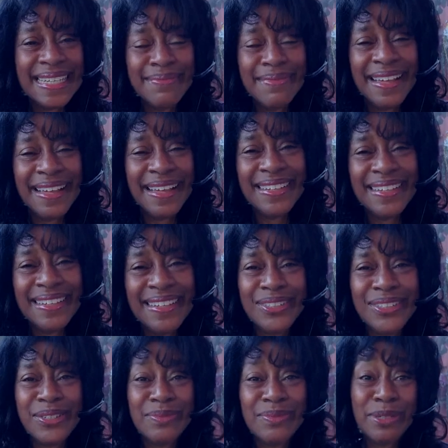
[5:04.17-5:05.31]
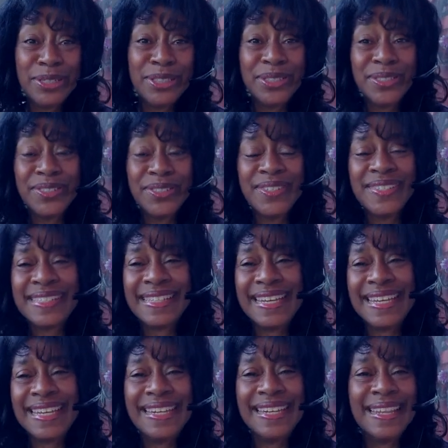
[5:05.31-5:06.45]
my little commercials
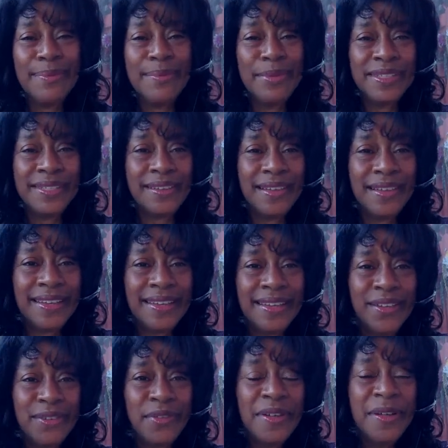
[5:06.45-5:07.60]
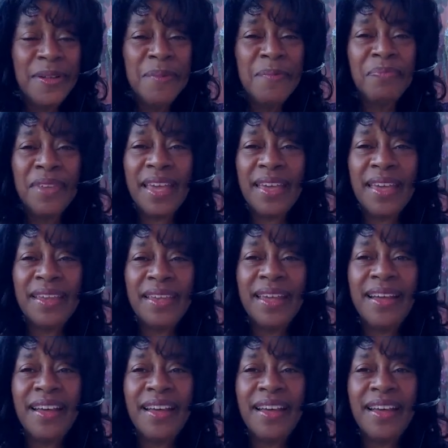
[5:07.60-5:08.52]
in the Bliss Collective and